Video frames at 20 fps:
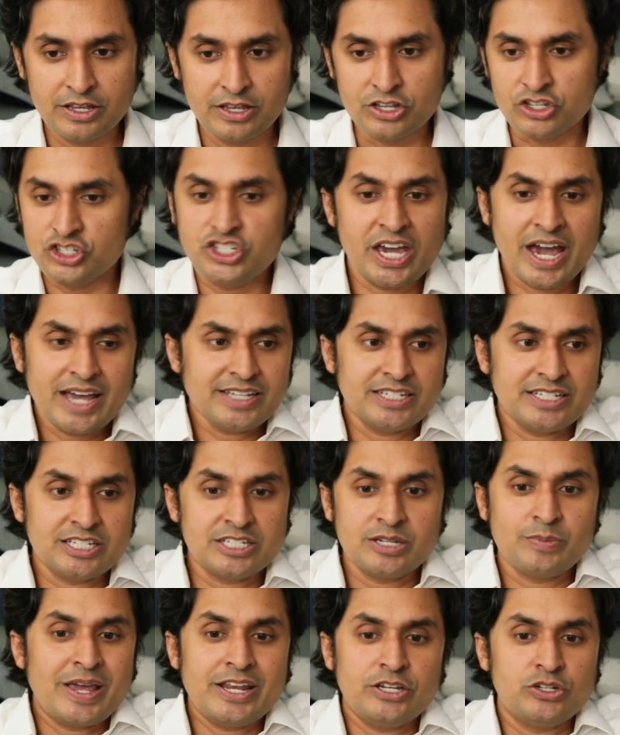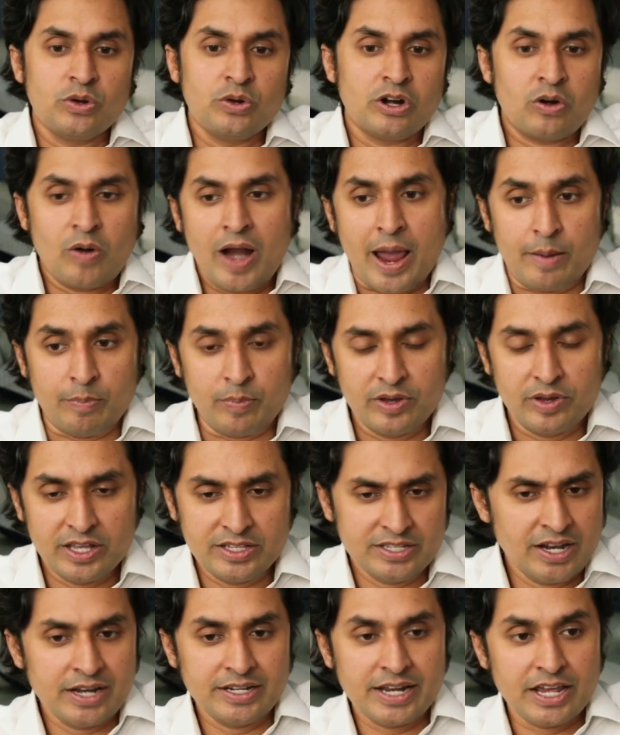GI system ain't doing crap. It's
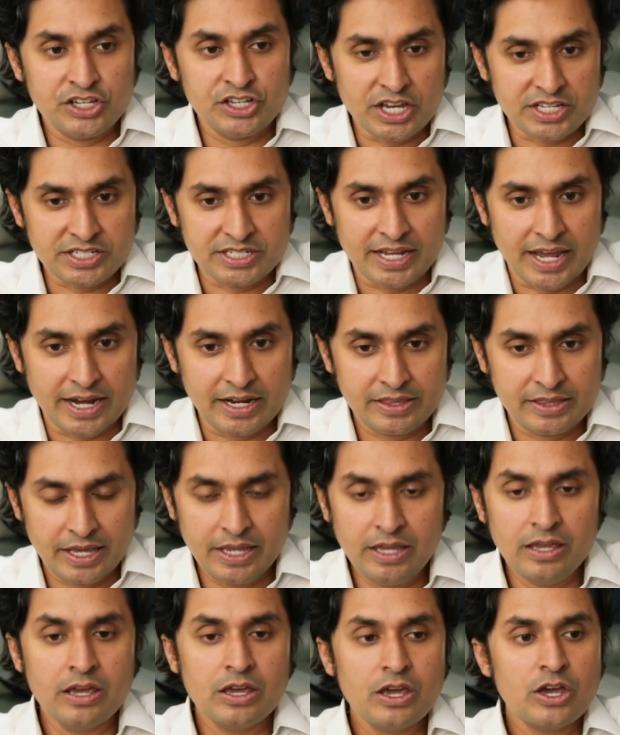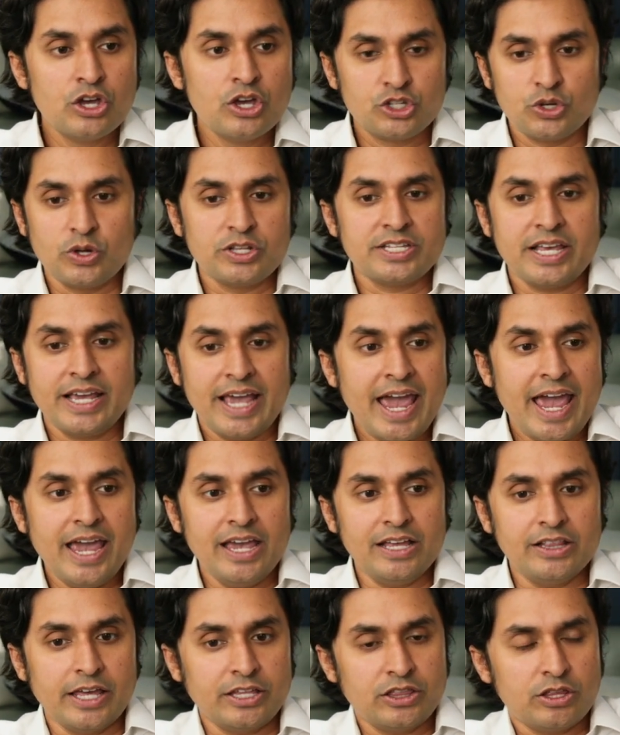not digesting anything. So it's like,
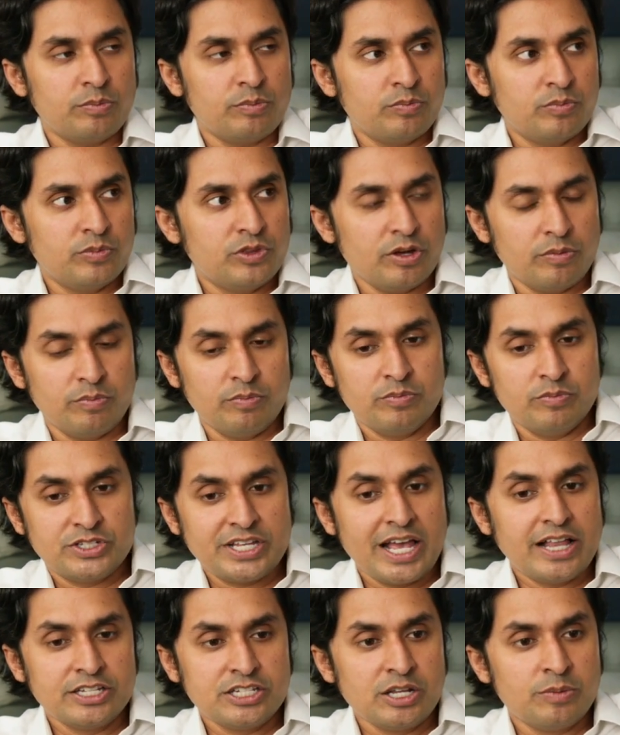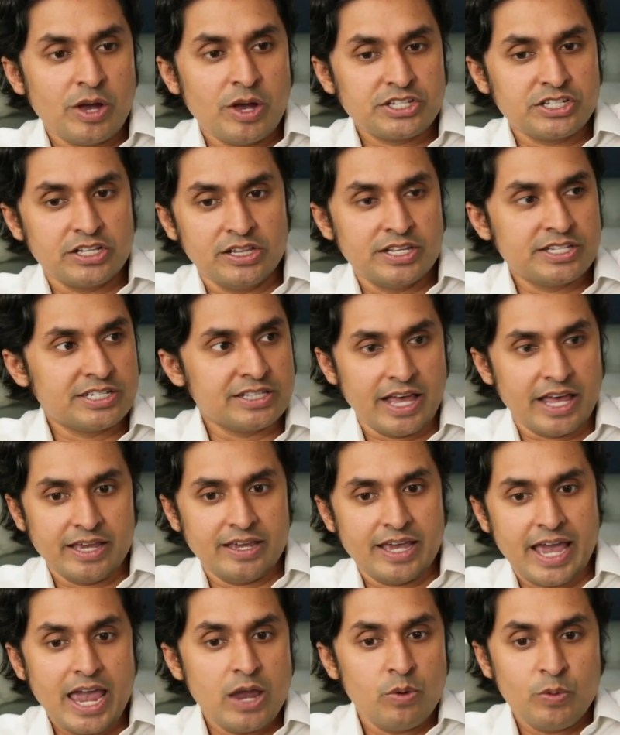hey, like the skeletal muscle is like,
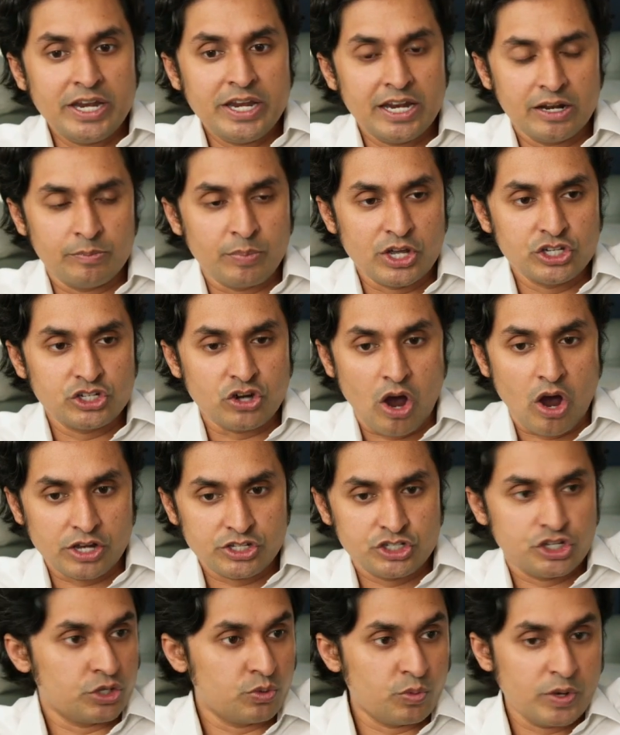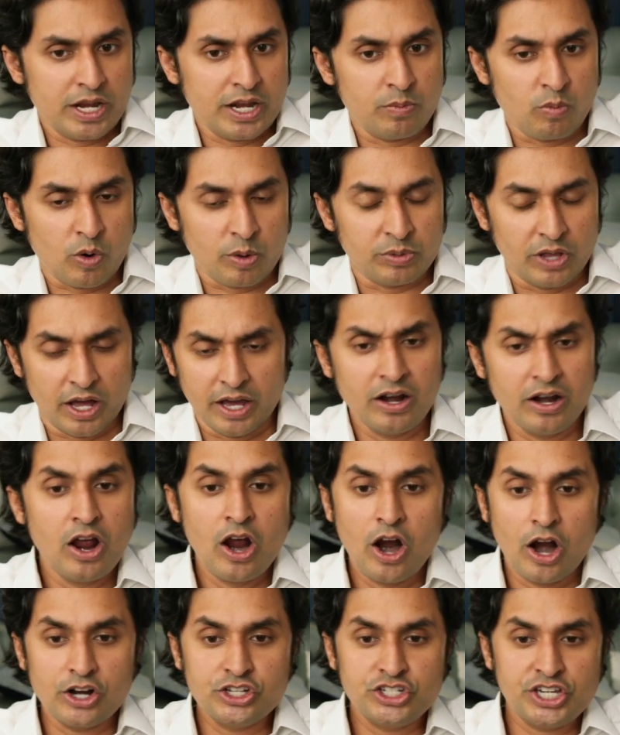hey, we need a bunch of oxygen. We need more blood.
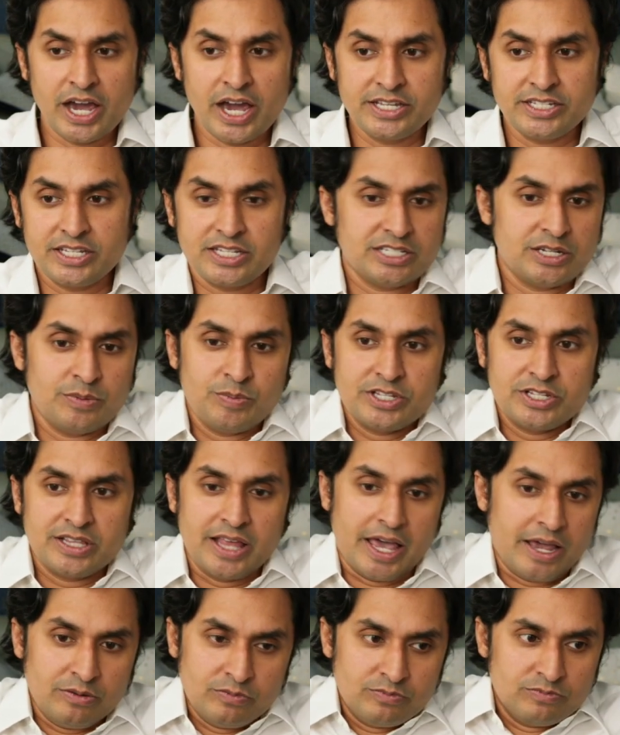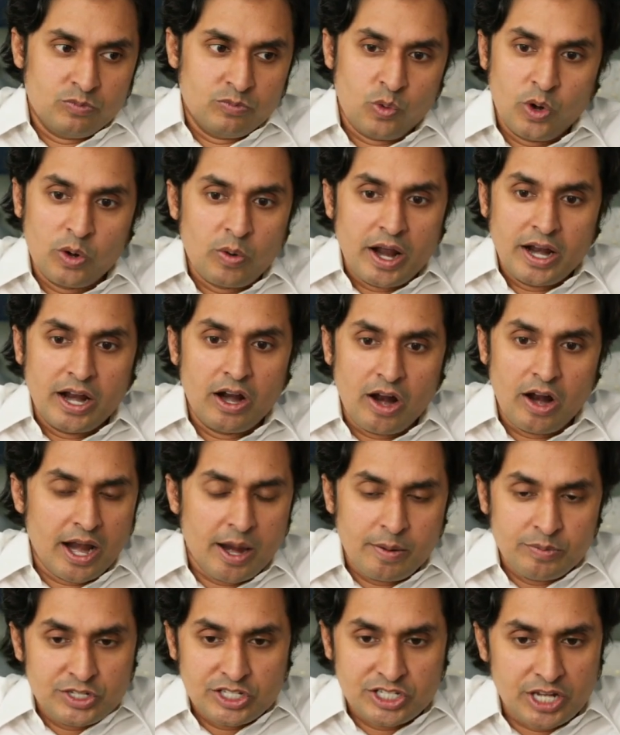Our GI system is like, we're running on an
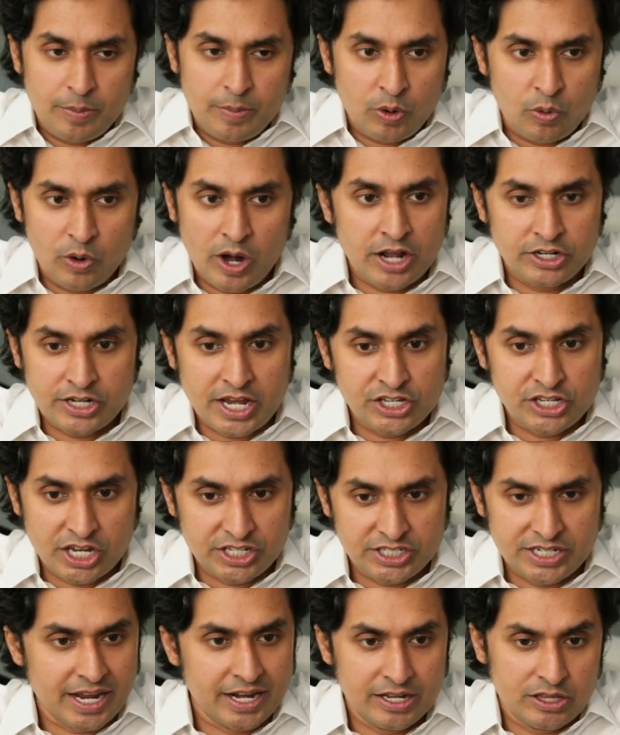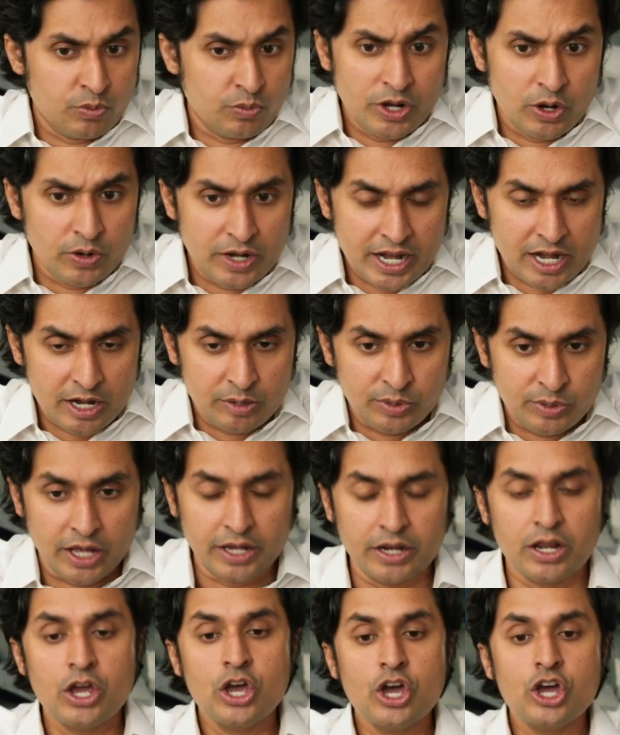empty stomach. We're not digesting anything. We don't need any
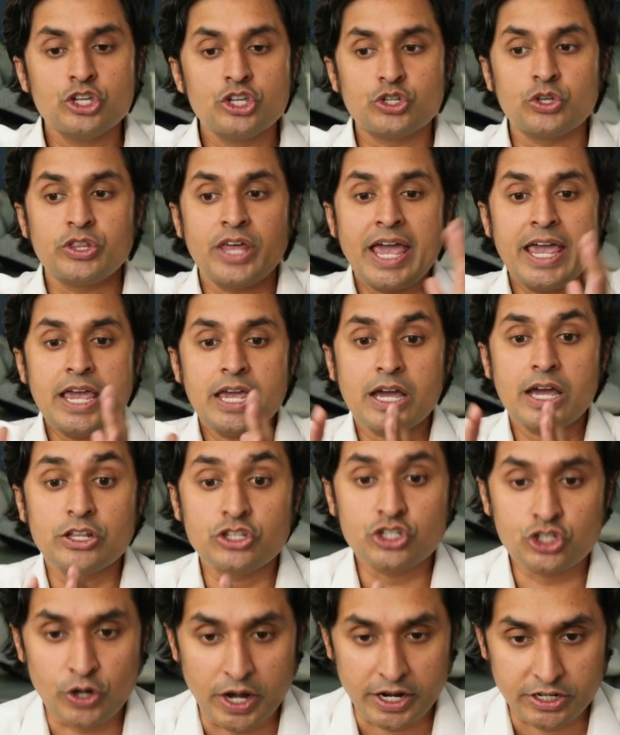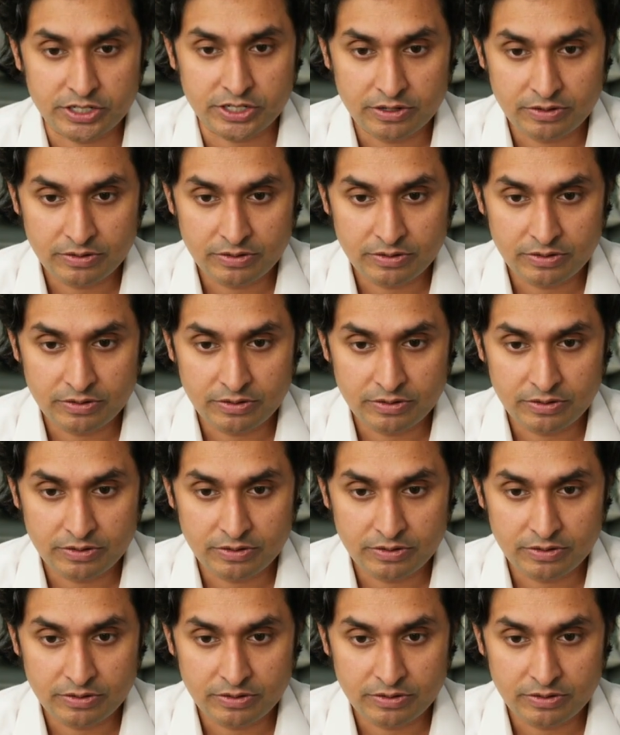blood. So they constrict.